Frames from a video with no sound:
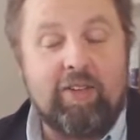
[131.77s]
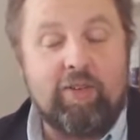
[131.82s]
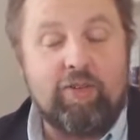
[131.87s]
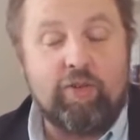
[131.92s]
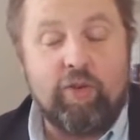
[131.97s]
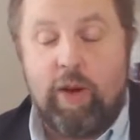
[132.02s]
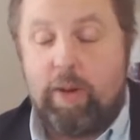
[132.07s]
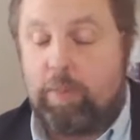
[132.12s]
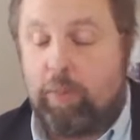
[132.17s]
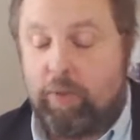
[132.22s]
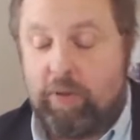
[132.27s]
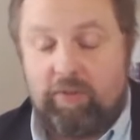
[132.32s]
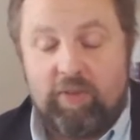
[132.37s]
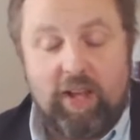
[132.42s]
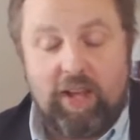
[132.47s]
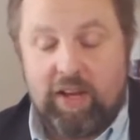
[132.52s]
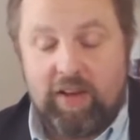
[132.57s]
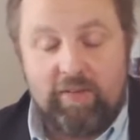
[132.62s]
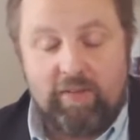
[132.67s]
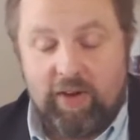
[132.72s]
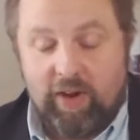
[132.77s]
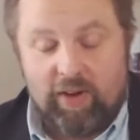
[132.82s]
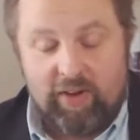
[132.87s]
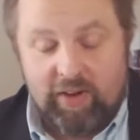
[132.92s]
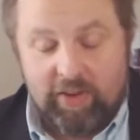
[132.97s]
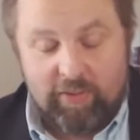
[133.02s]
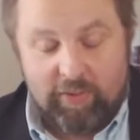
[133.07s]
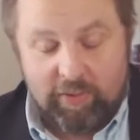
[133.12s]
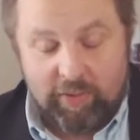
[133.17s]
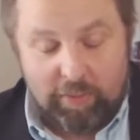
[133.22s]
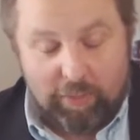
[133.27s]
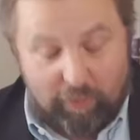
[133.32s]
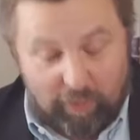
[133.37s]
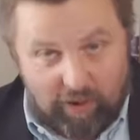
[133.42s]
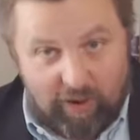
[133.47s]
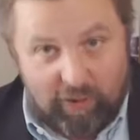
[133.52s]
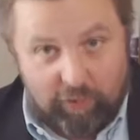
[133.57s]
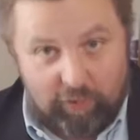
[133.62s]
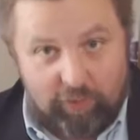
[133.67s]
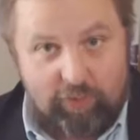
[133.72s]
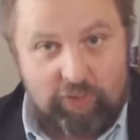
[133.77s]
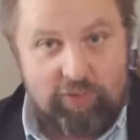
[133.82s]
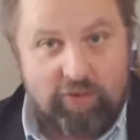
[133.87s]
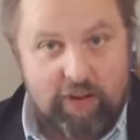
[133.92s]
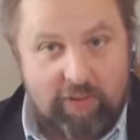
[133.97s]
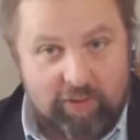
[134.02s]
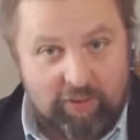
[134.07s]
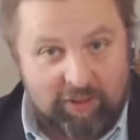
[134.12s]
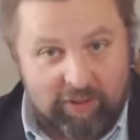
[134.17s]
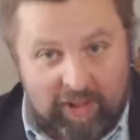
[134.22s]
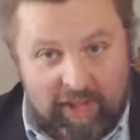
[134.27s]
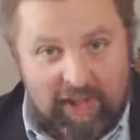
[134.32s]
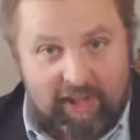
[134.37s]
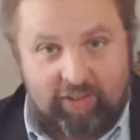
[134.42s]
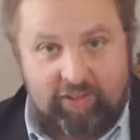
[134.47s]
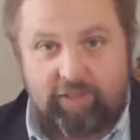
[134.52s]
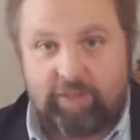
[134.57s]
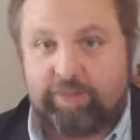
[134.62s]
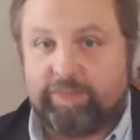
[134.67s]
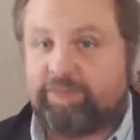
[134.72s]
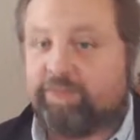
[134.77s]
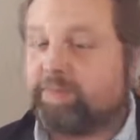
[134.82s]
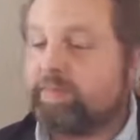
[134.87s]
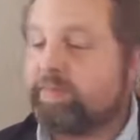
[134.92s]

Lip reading: Trump would have taken a very different approach. Nevertheless,